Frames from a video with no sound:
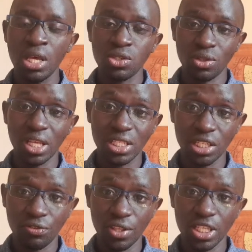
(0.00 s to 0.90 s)
So that's
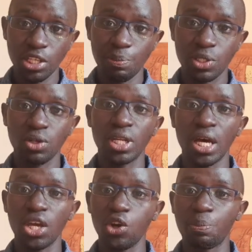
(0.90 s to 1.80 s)
it for this episode.
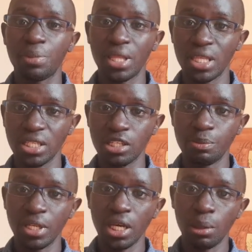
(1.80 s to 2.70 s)
I hope this has
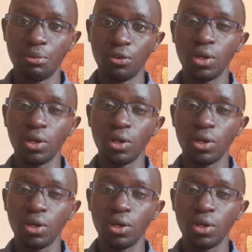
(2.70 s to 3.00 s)
been helpful.